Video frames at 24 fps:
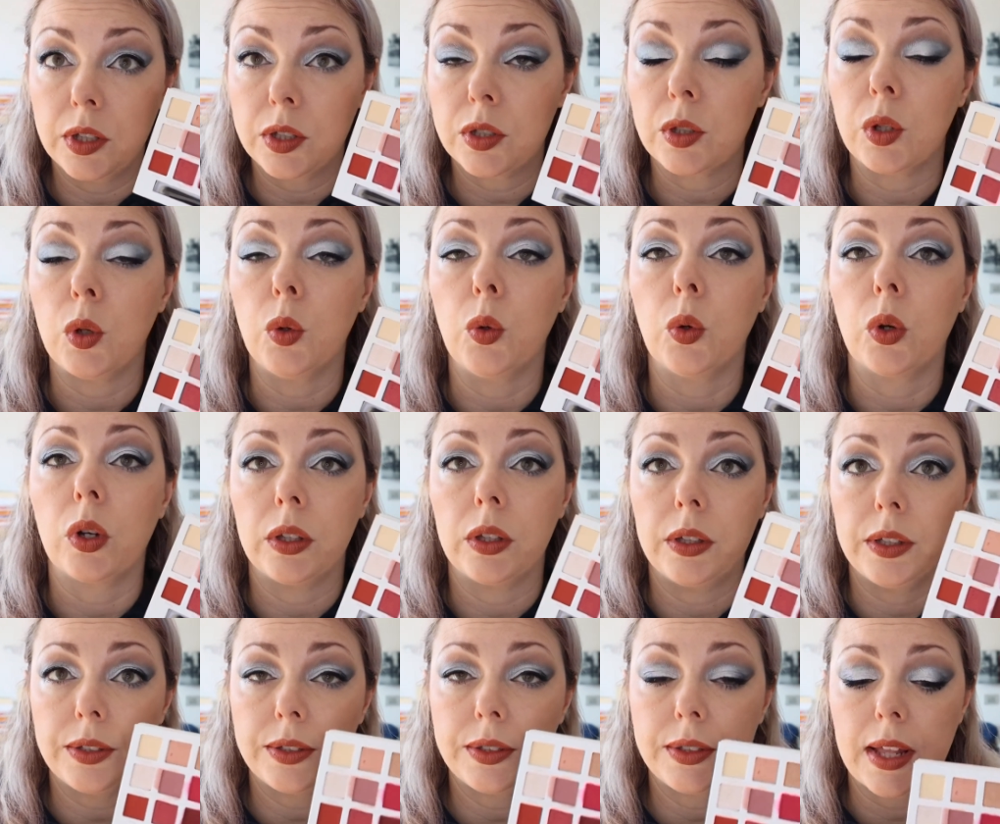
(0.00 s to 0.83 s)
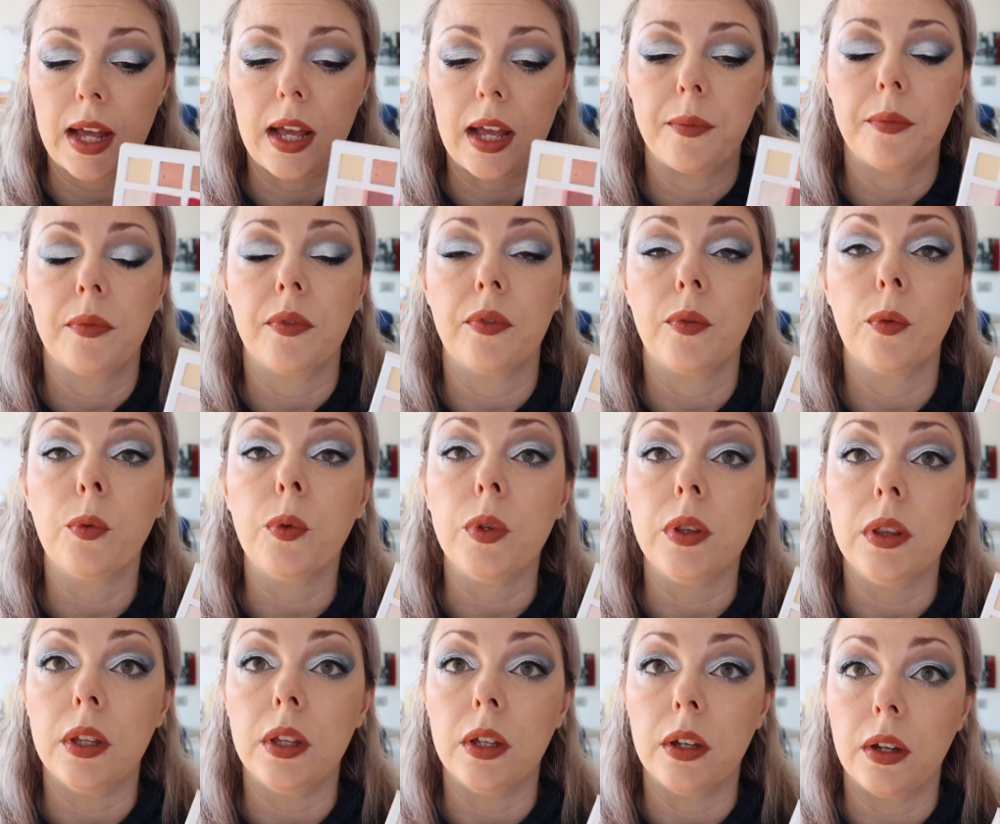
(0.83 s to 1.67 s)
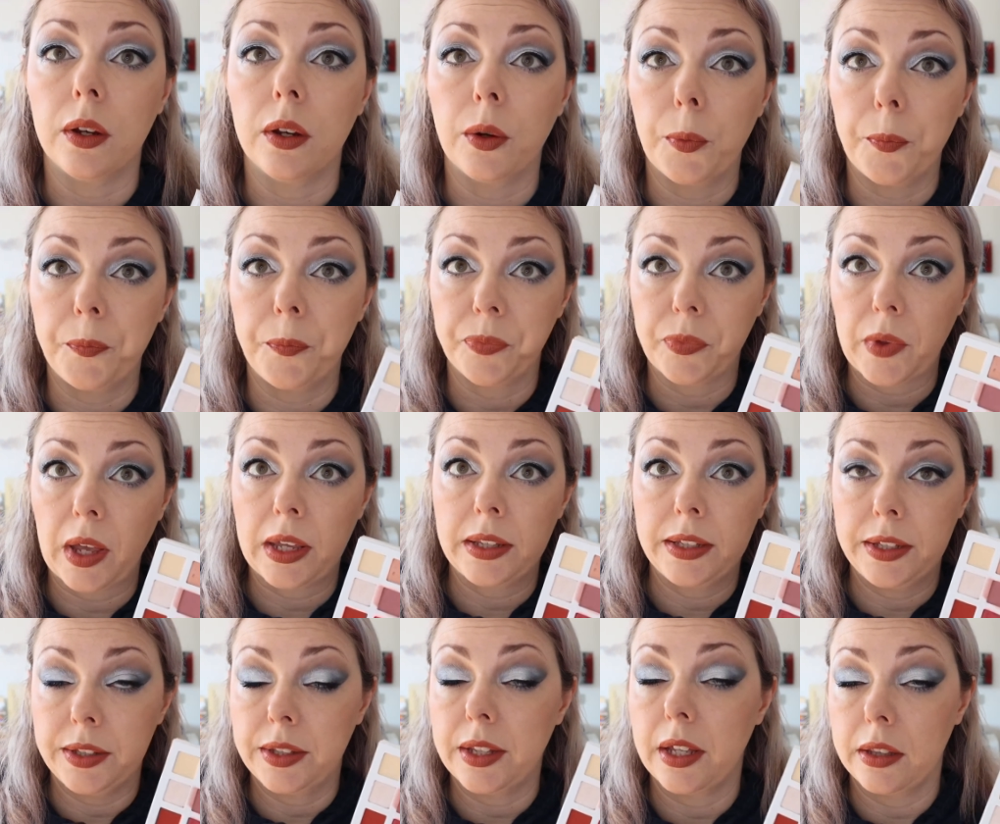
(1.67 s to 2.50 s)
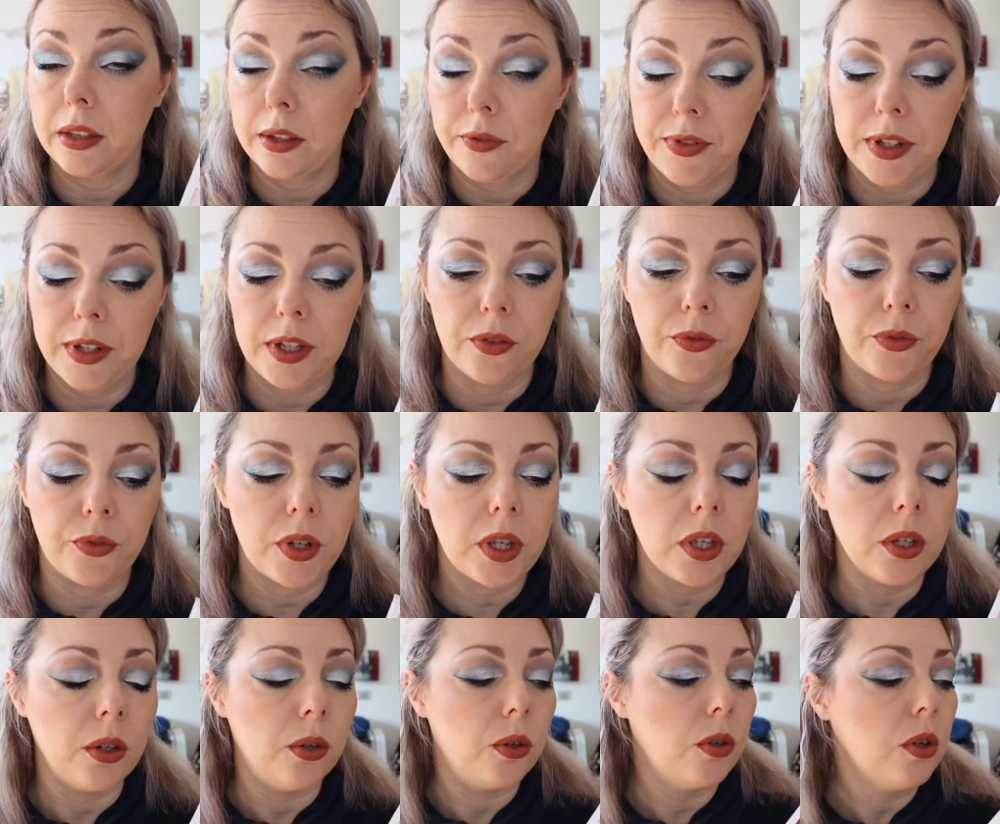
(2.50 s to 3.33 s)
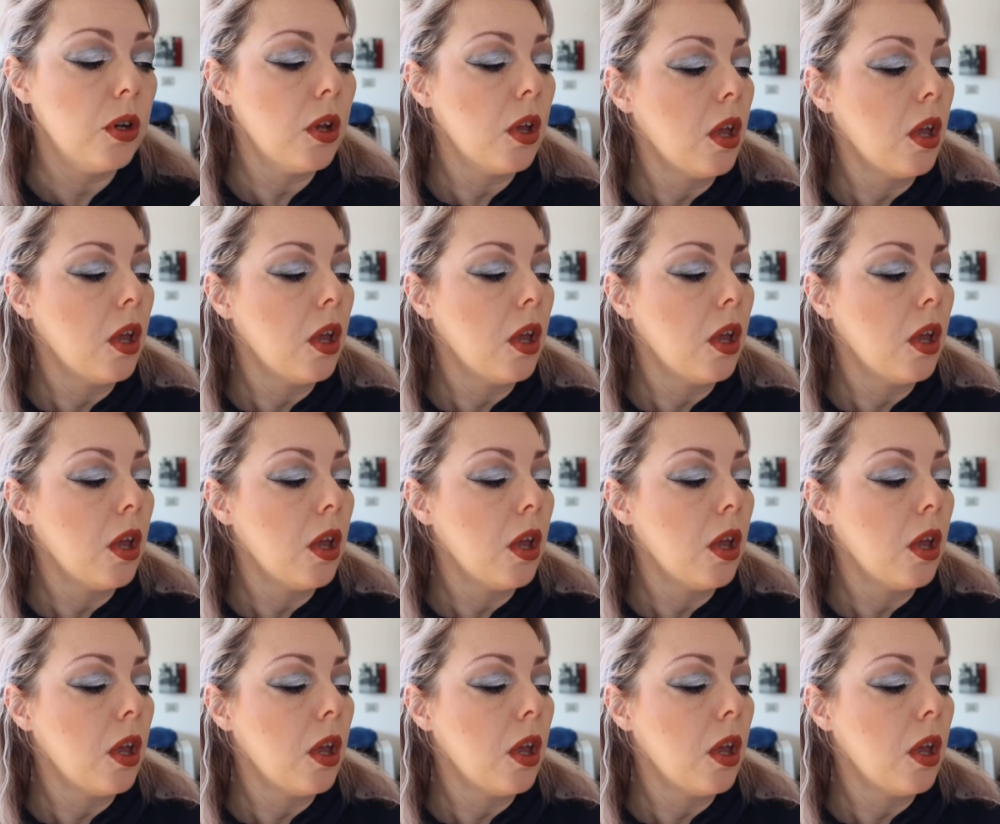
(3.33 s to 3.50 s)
look this time with I did the video for you,